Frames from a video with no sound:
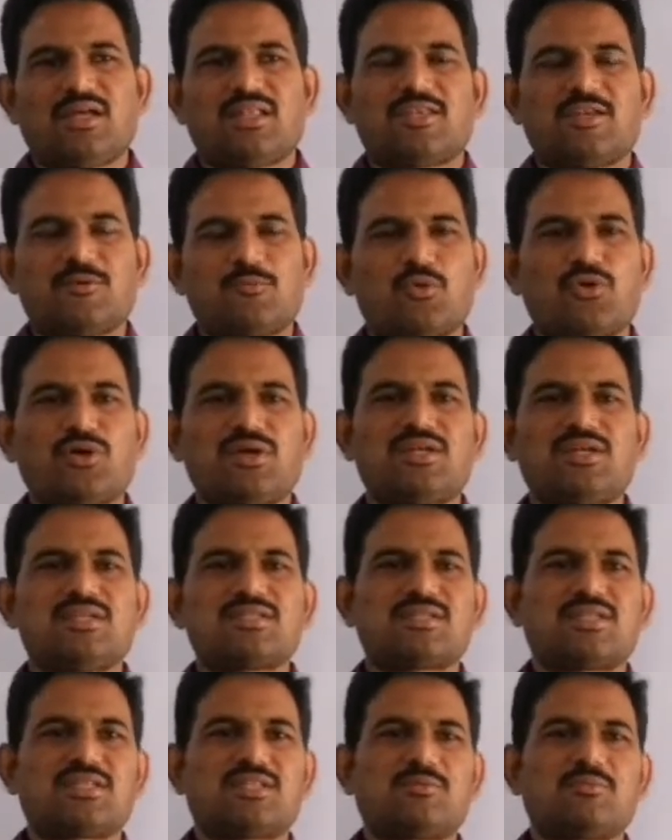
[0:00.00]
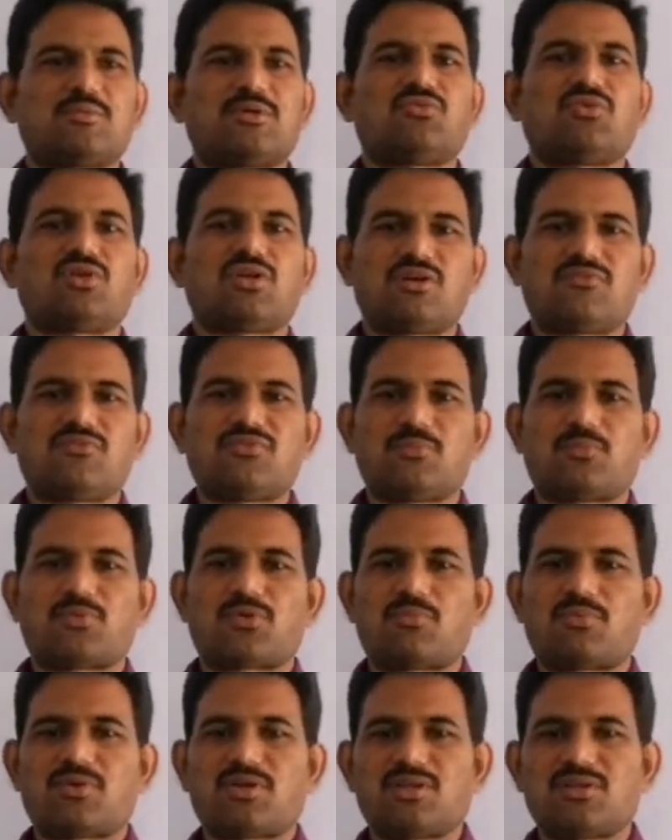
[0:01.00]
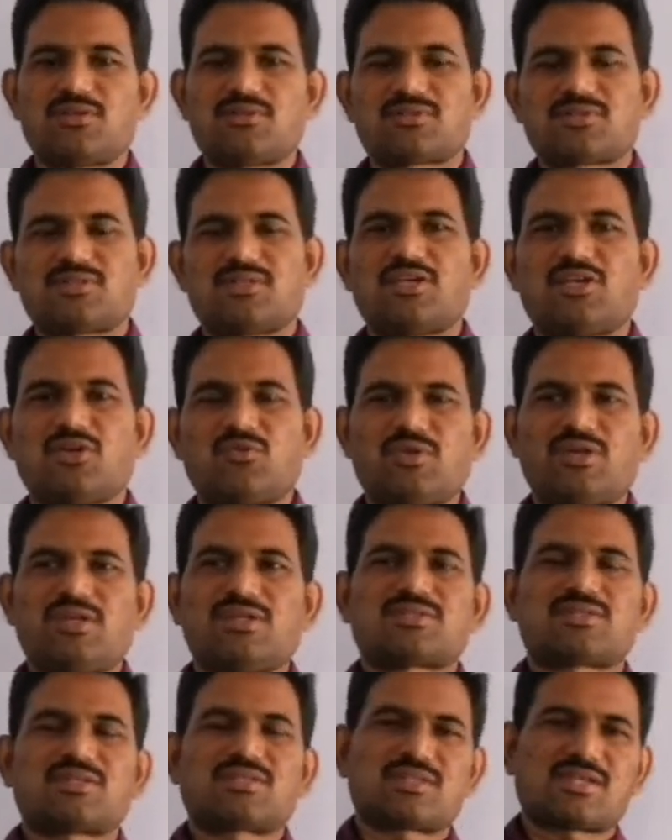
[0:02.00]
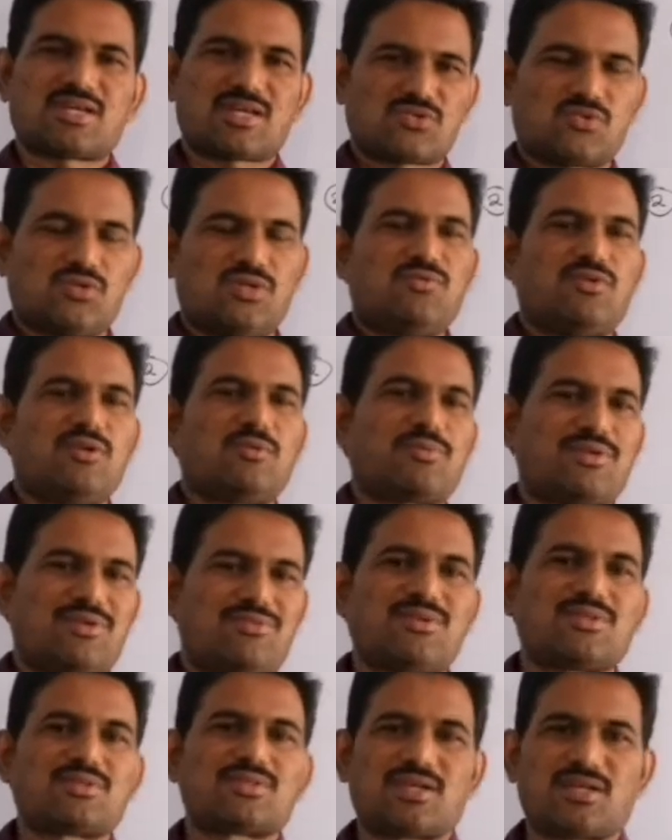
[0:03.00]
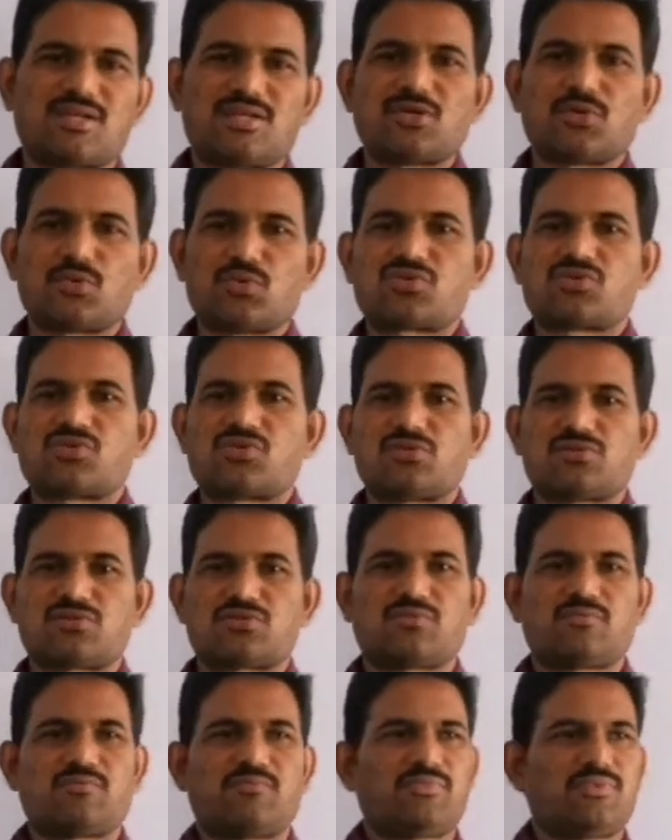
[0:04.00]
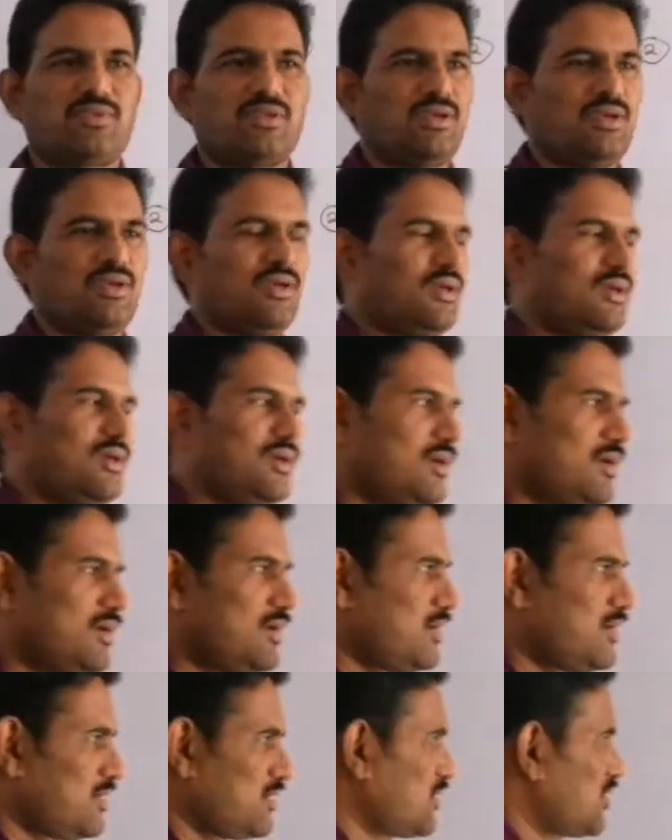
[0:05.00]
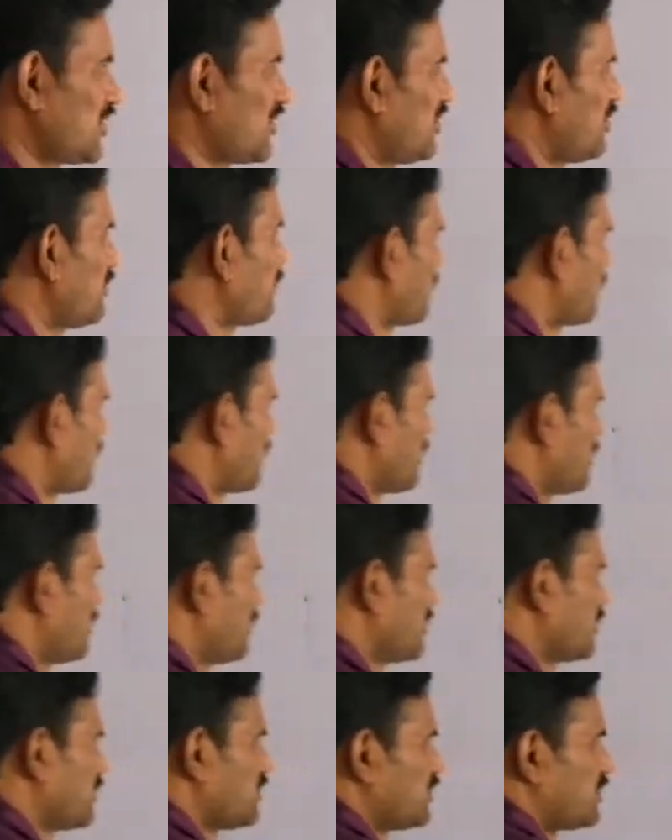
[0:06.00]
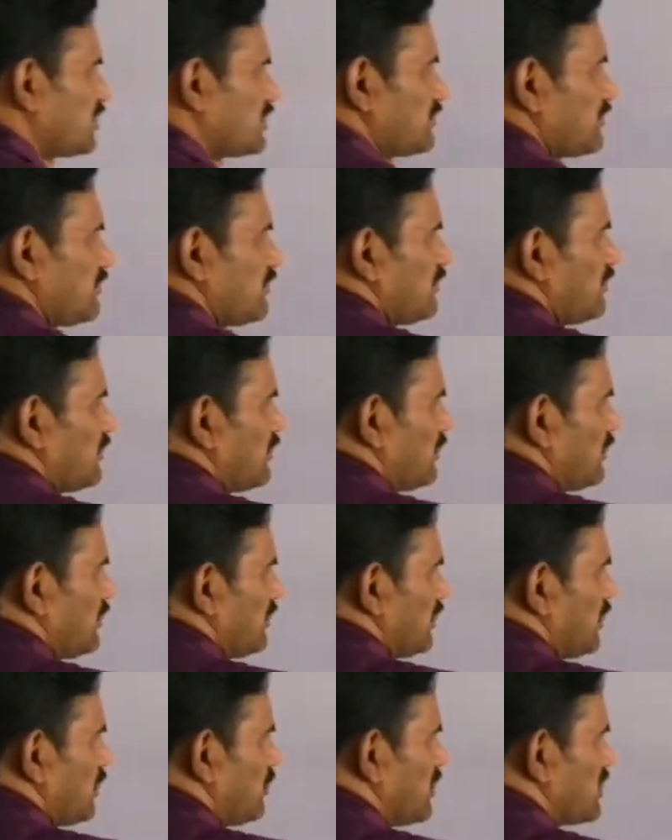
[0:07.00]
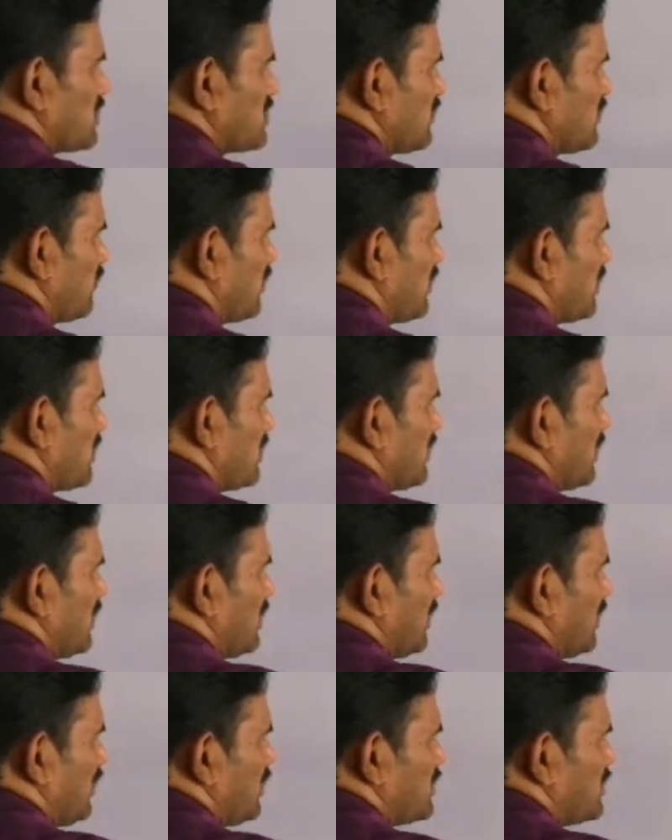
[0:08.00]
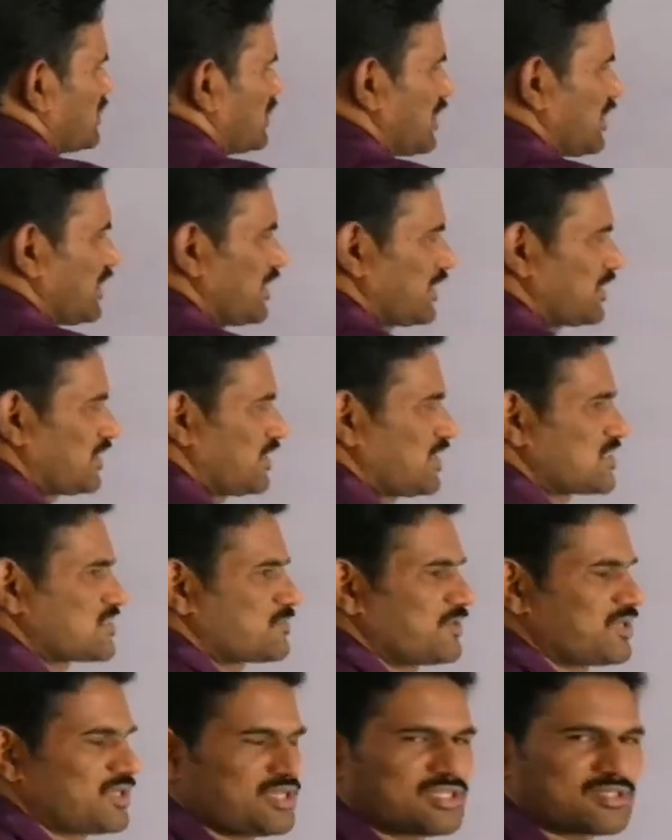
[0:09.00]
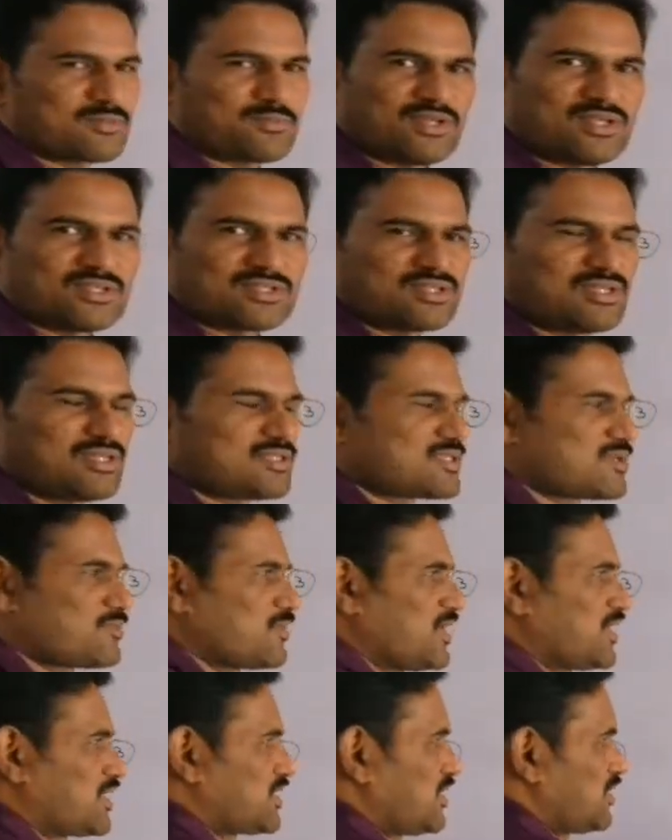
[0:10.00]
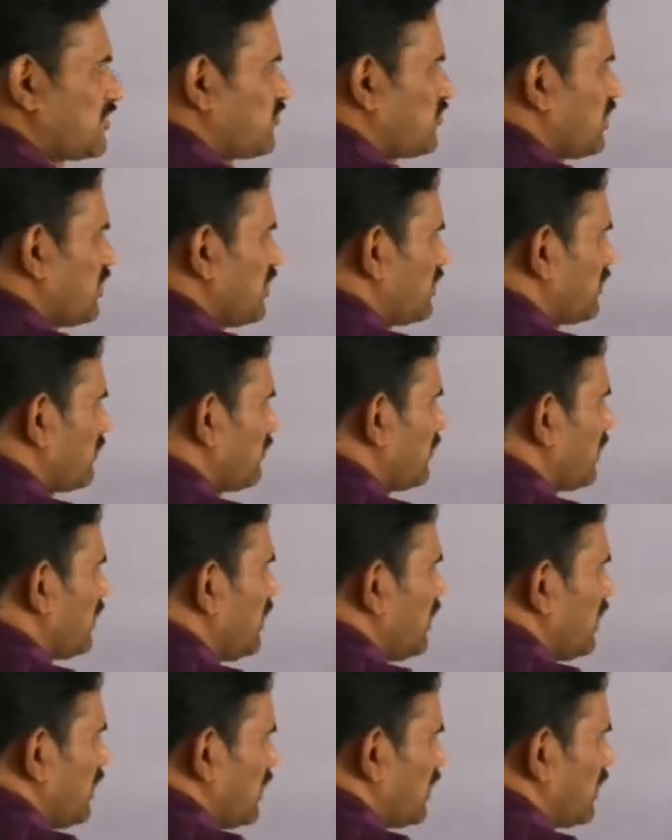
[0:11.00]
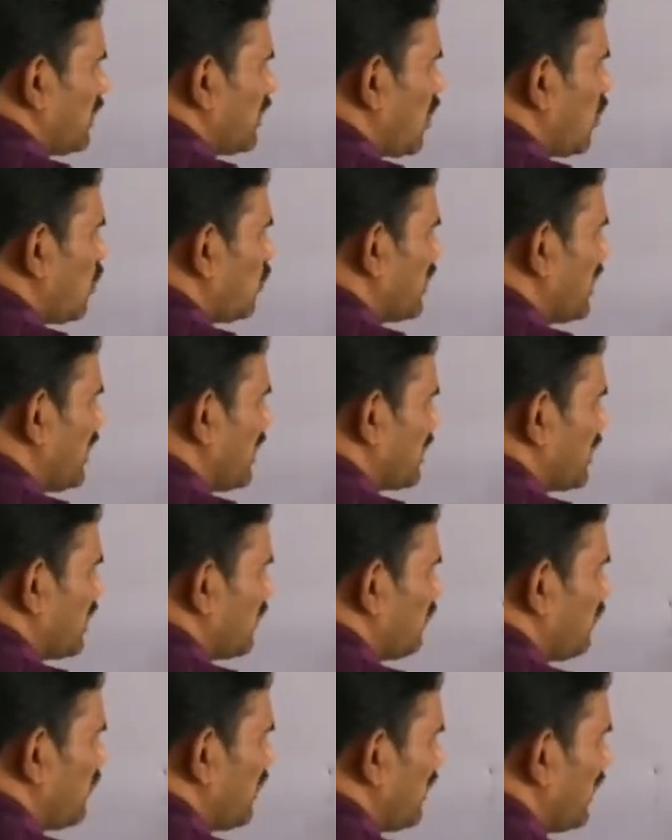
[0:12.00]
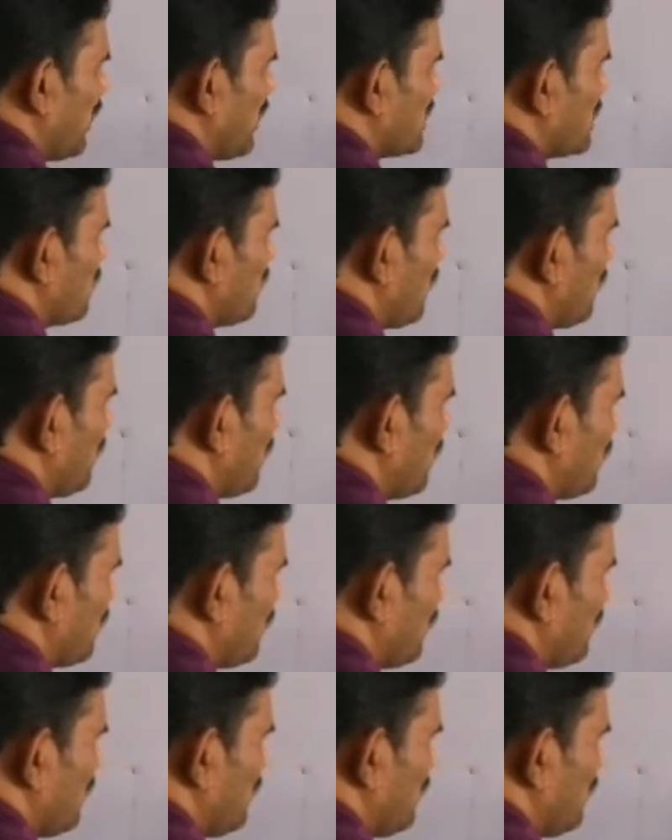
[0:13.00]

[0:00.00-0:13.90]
That point is nothing but one of the properties. There we discussed actually one previous IIT question also. I think all of you remember that. That means if this conducting sphere is placed in some electric field, then how the electric field lines will be.